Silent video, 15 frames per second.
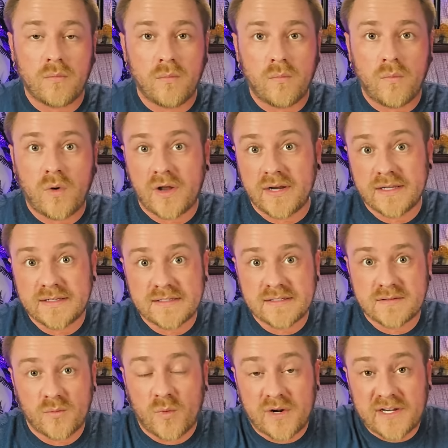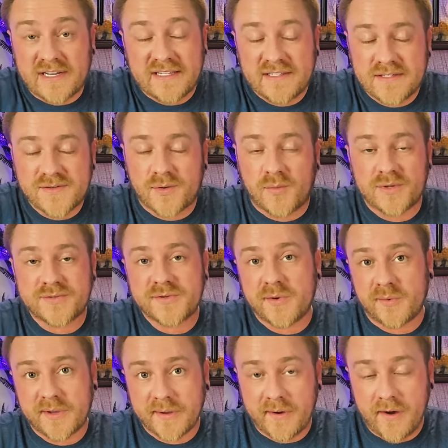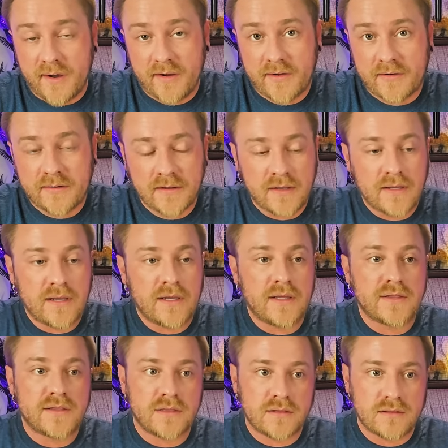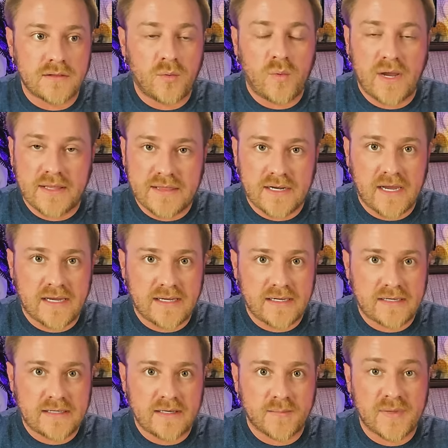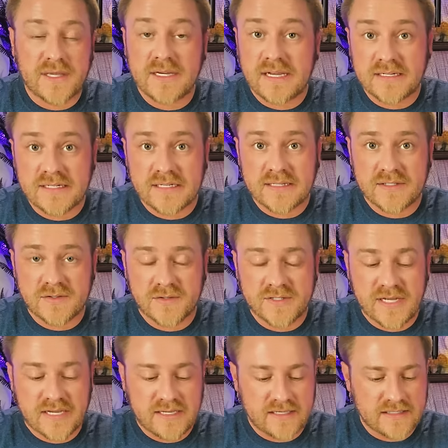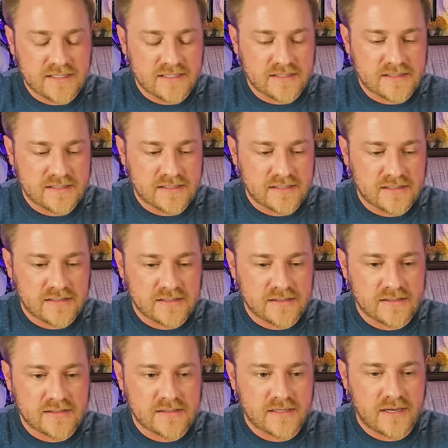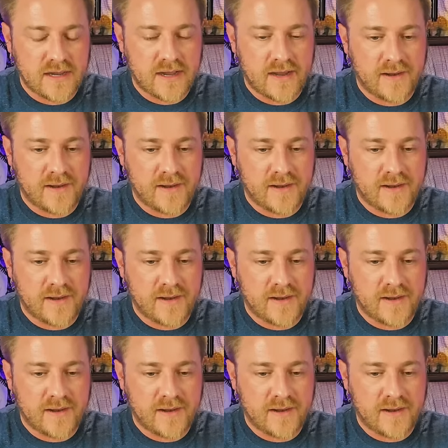what it is or what's going on. The way that I am connecting this or taking this is, like